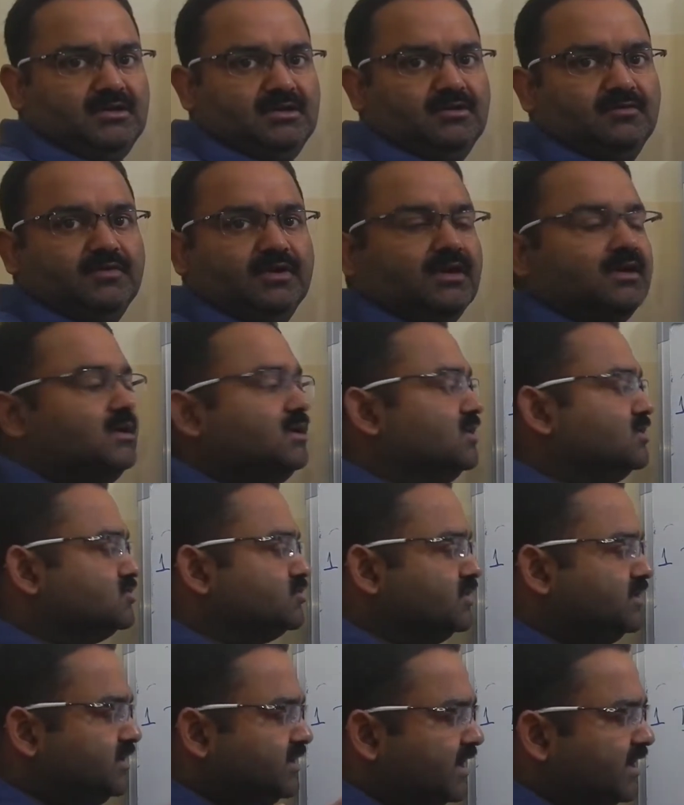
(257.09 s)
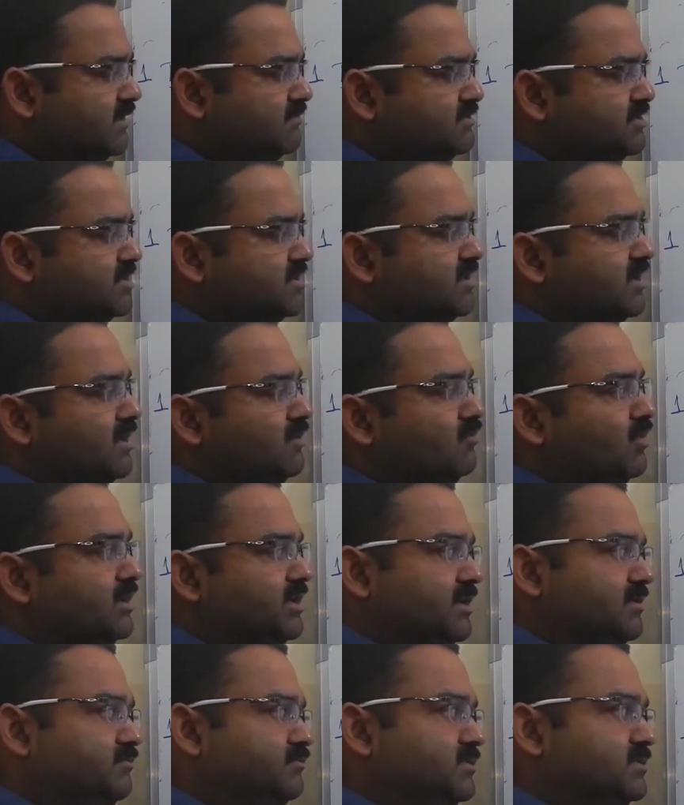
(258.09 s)
Okay, so in time sharing,
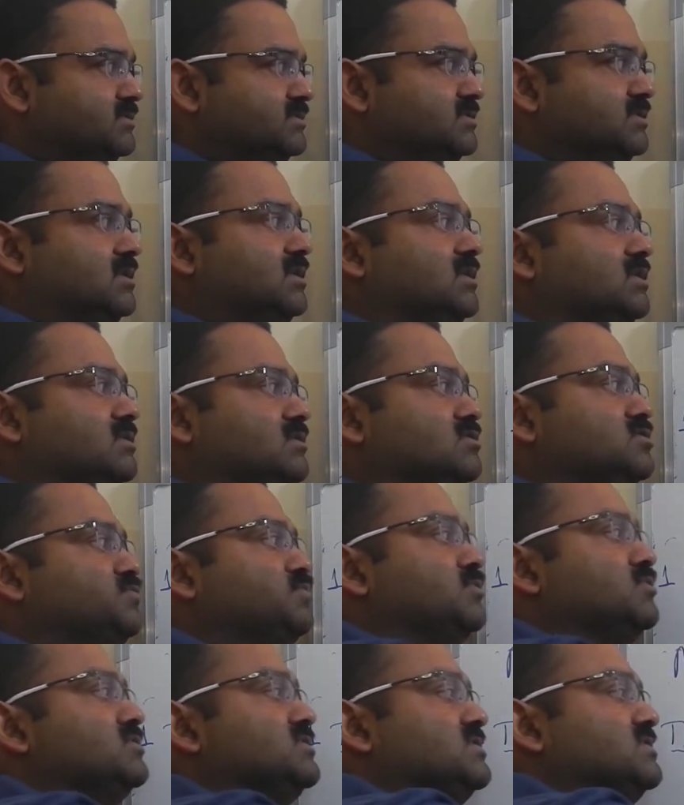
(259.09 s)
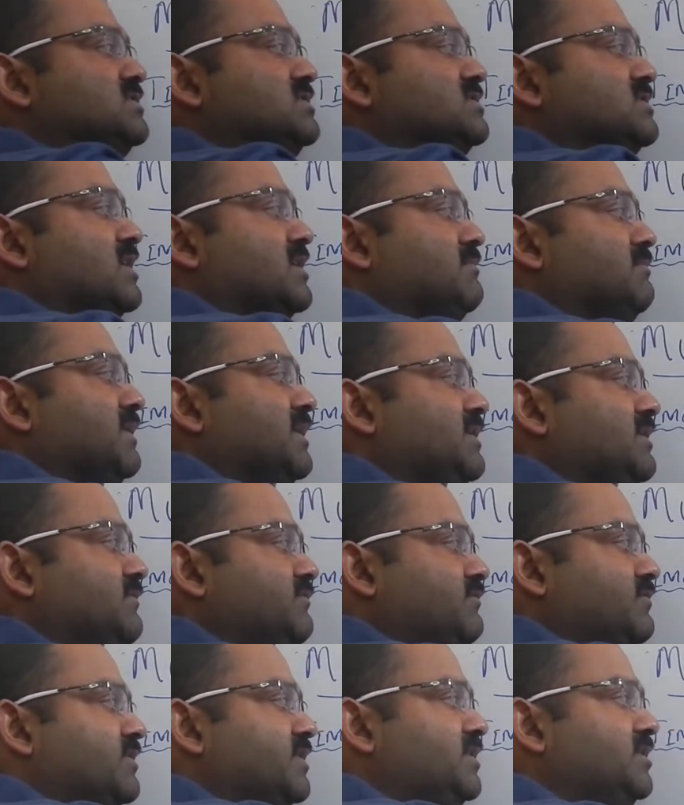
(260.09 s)
what happens? Now suppose these are my
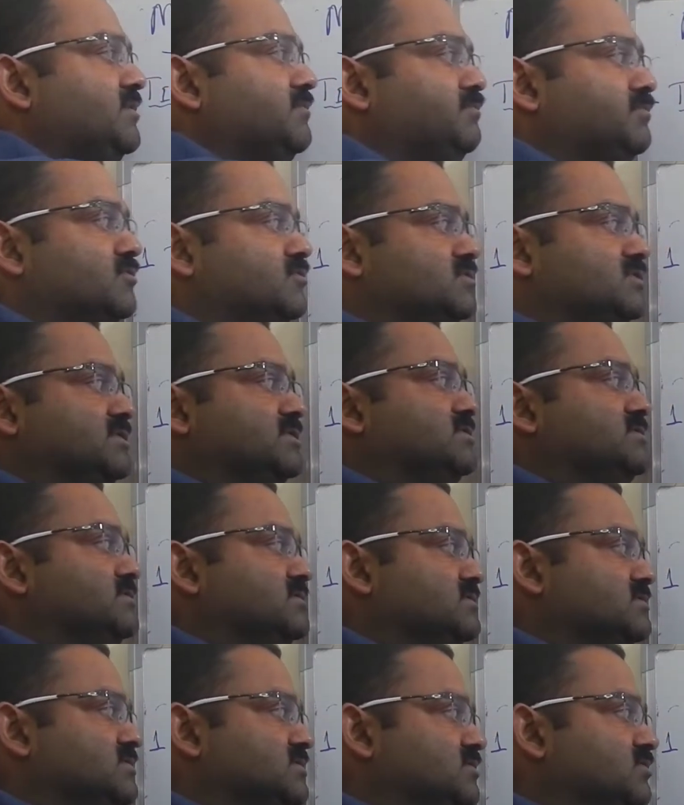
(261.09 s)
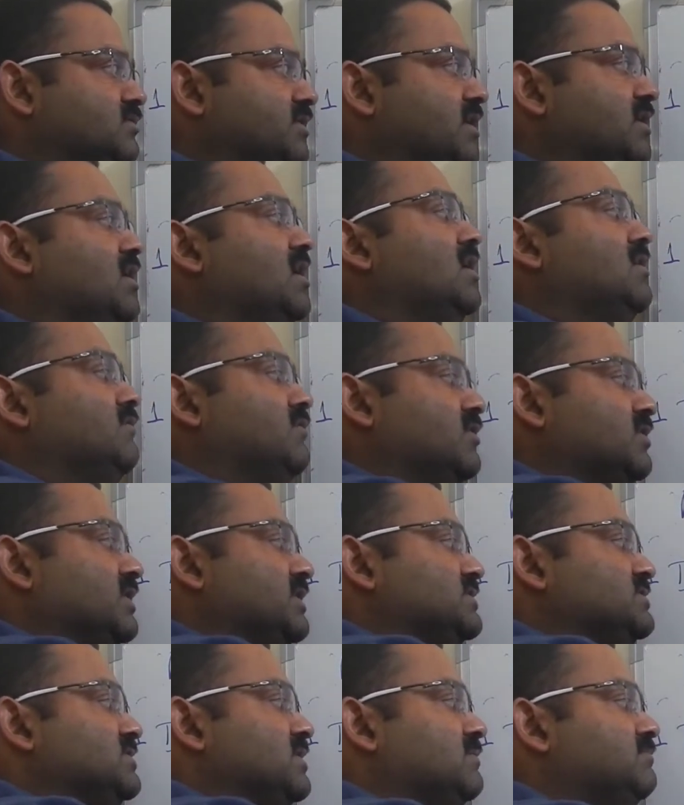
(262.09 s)
different processors. Okay, for
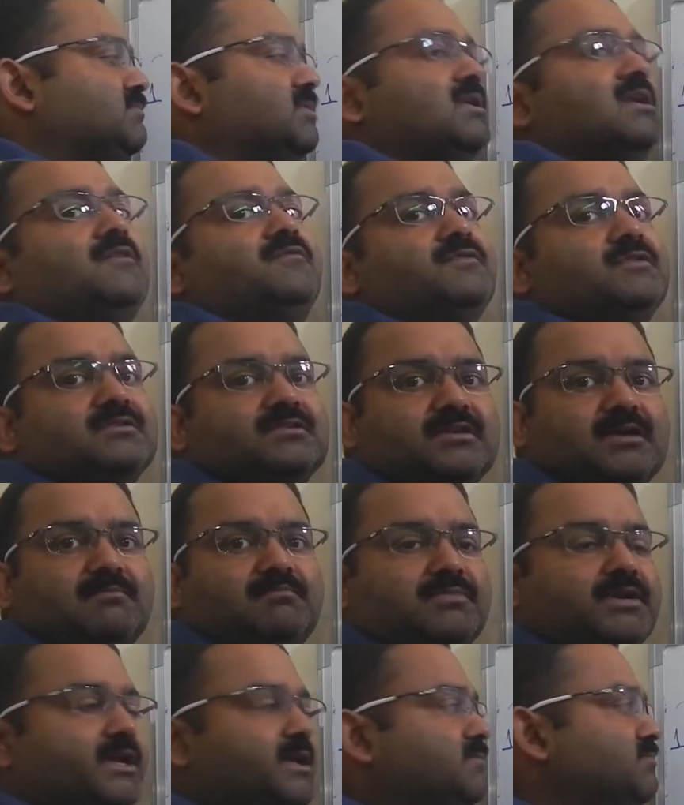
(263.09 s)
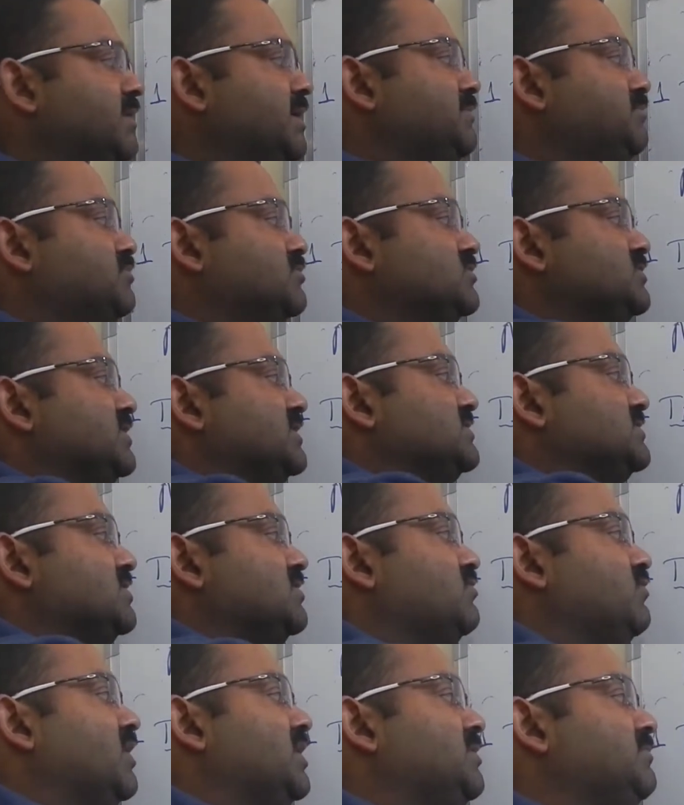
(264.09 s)
example, after some time my
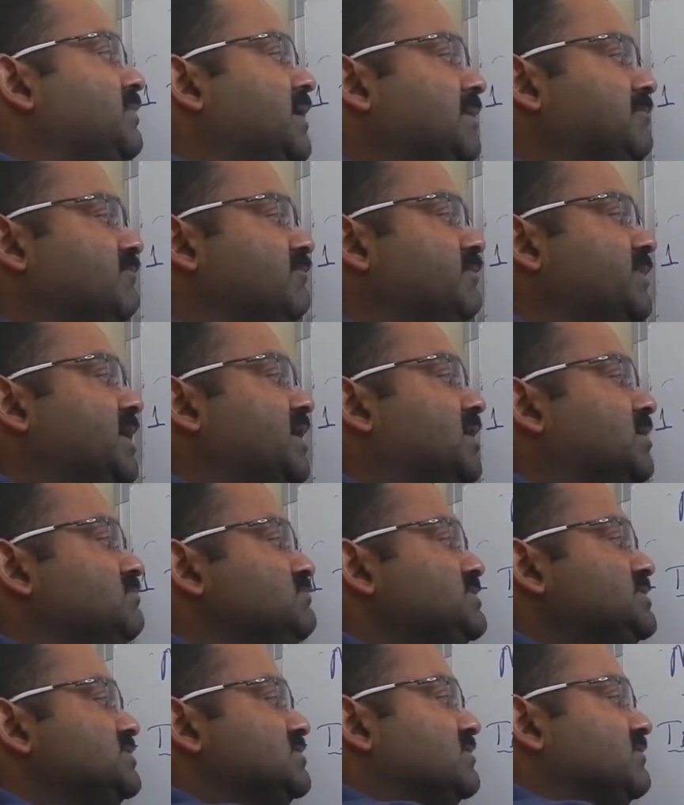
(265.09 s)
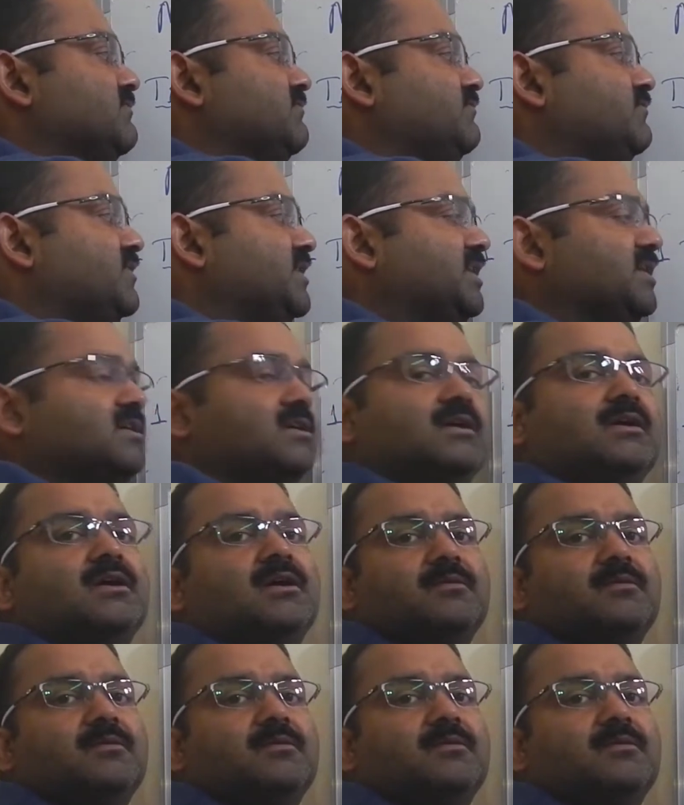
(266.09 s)
processor 1 becomes free.